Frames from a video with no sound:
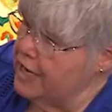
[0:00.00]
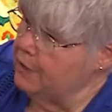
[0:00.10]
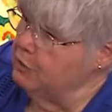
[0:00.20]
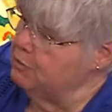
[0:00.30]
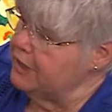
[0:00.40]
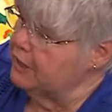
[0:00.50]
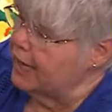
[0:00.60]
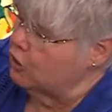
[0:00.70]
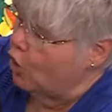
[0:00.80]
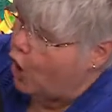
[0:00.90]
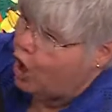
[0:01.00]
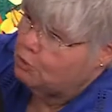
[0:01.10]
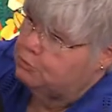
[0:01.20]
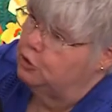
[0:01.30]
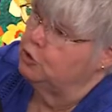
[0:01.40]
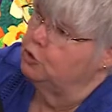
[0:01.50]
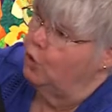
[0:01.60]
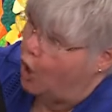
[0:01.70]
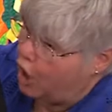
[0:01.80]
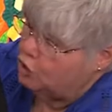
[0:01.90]
it would be like all blue,
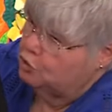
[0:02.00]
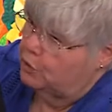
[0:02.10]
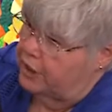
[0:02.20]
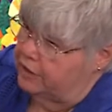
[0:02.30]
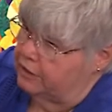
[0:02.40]
all green.